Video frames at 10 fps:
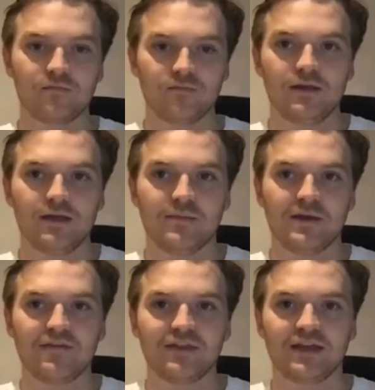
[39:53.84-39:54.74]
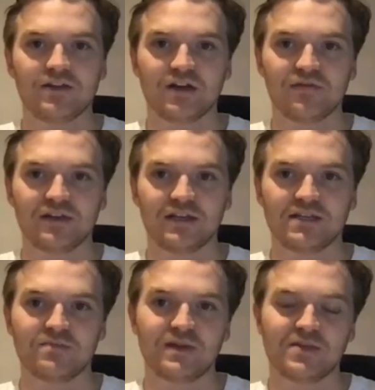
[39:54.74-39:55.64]
Yeah. I mean, having that traffic
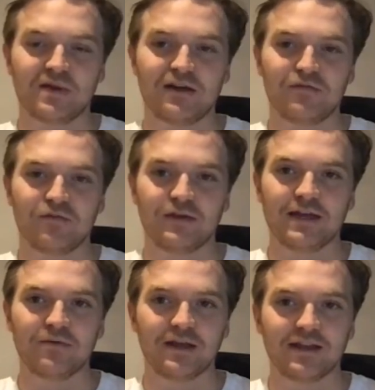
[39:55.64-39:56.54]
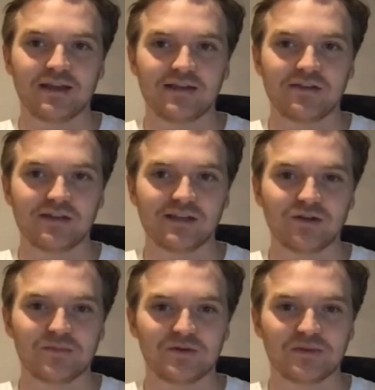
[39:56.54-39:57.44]
is powerful anyway, and then you need to
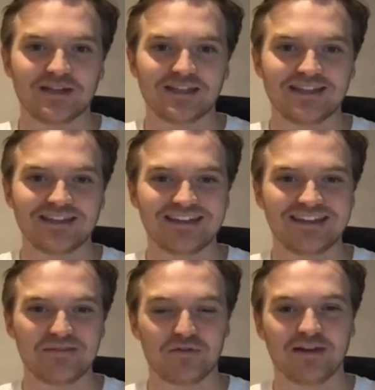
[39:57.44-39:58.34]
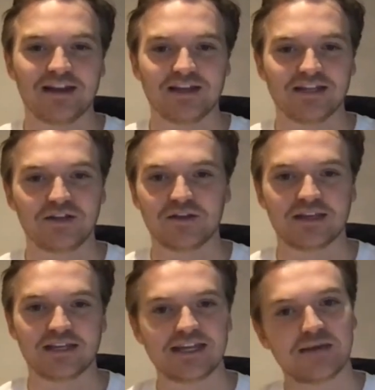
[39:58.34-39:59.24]
optimize. If you realize
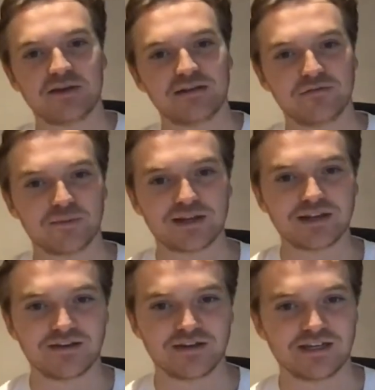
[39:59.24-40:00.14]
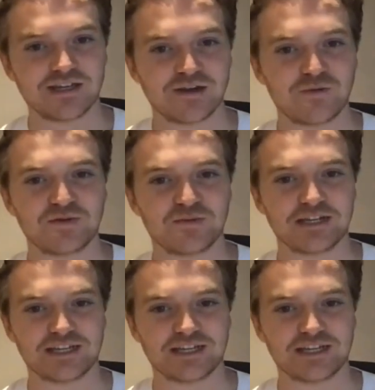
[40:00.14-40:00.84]
nothing's happening from it, you need to start optimizing.